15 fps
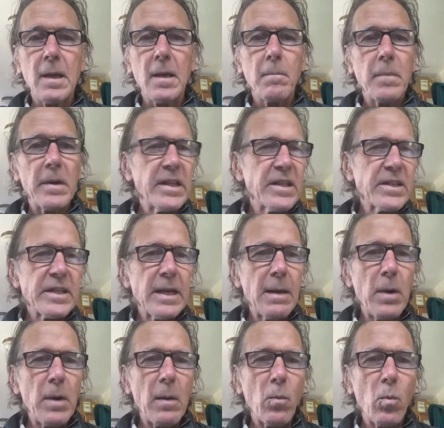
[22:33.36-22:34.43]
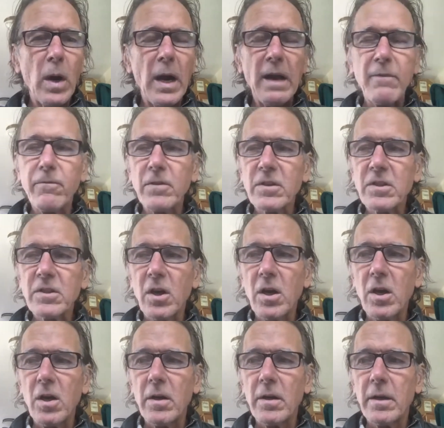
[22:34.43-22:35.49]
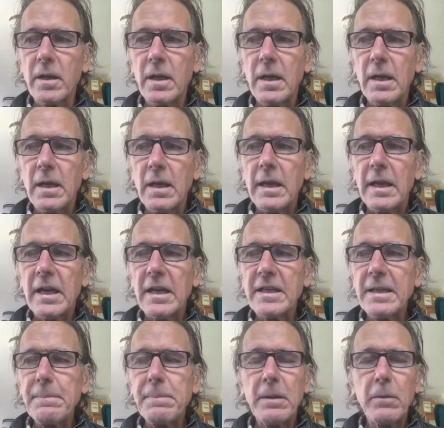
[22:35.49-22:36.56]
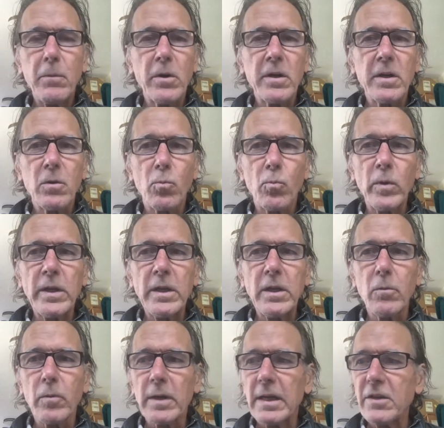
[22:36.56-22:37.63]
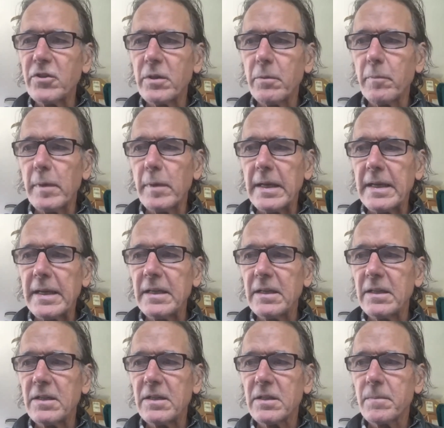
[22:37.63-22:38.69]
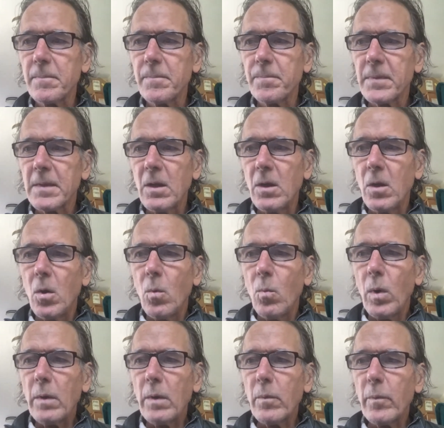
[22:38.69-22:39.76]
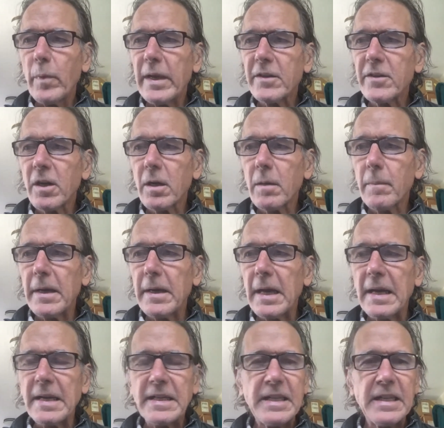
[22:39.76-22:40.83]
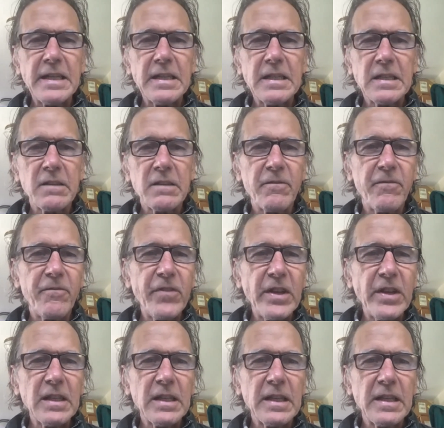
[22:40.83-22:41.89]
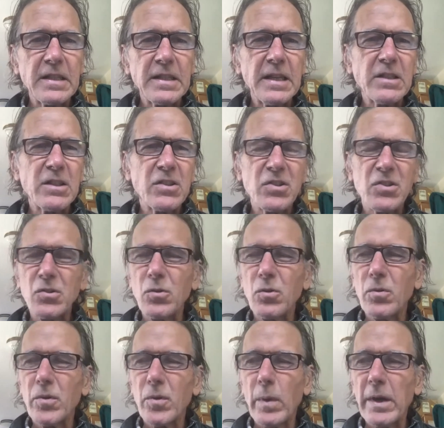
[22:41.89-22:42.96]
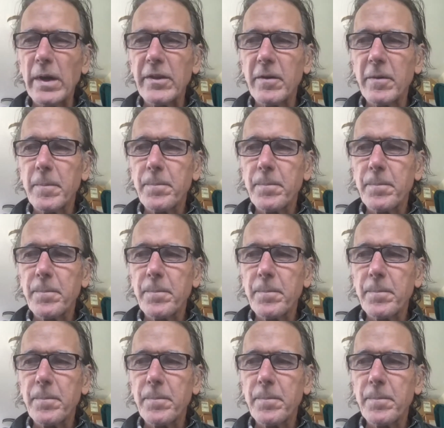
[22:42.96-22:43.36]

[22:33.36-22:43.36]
By this time, my wife was gone, and I deeply wanted a real relationship with my kids. One where we could talk about ideas and feelings, not just school and the weather.